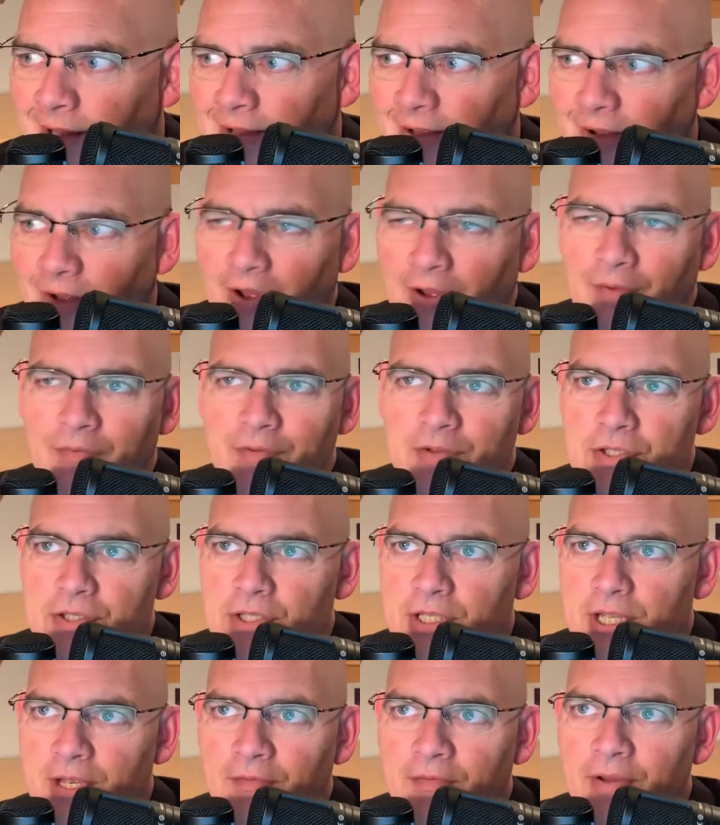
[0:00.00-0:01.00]

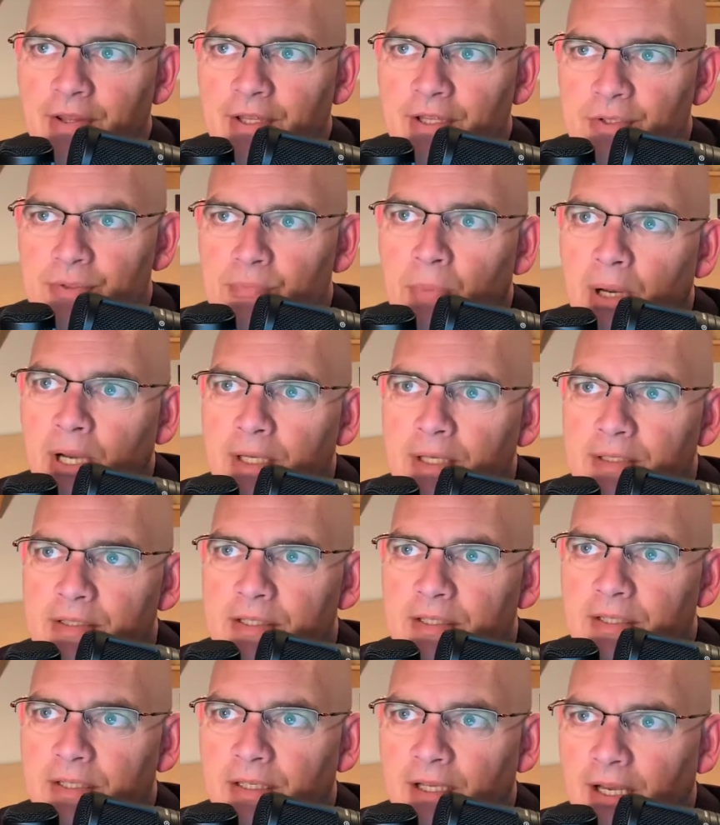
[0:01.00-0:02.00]
Obviously, everything's mic'd.
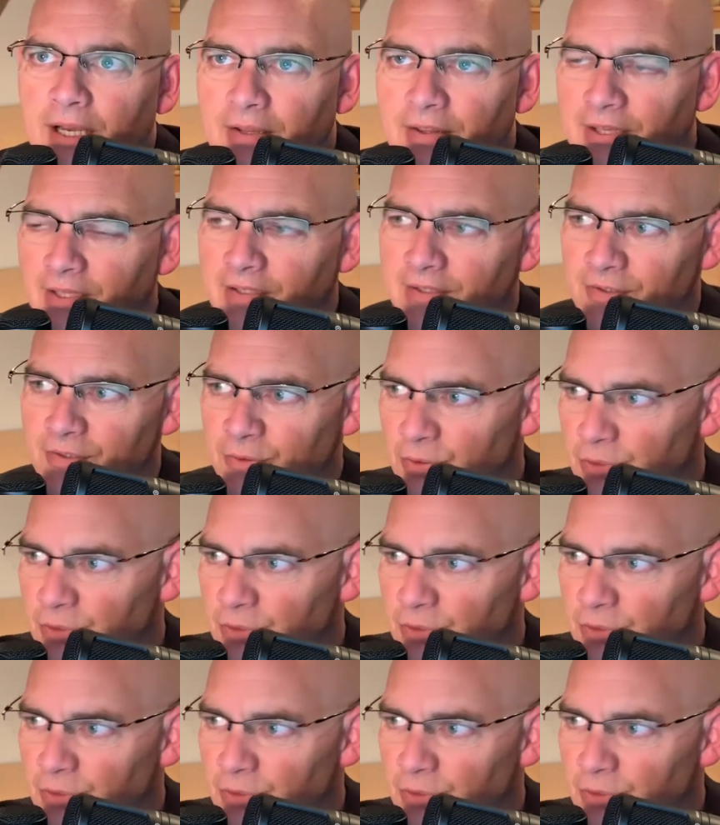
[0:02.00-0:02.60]
I think this